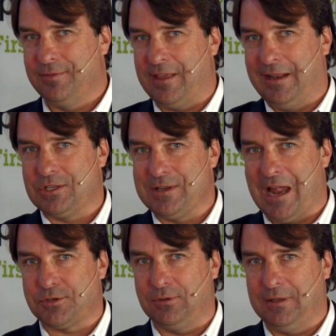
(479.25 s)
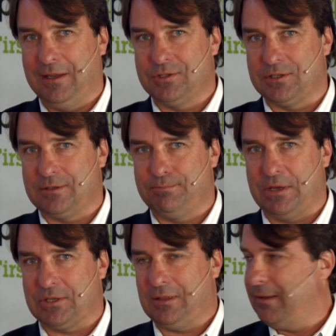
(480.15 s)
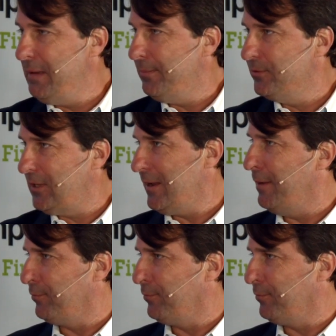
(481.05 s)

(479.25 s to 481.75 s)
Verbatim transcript: then it's naturally just basically people sticking up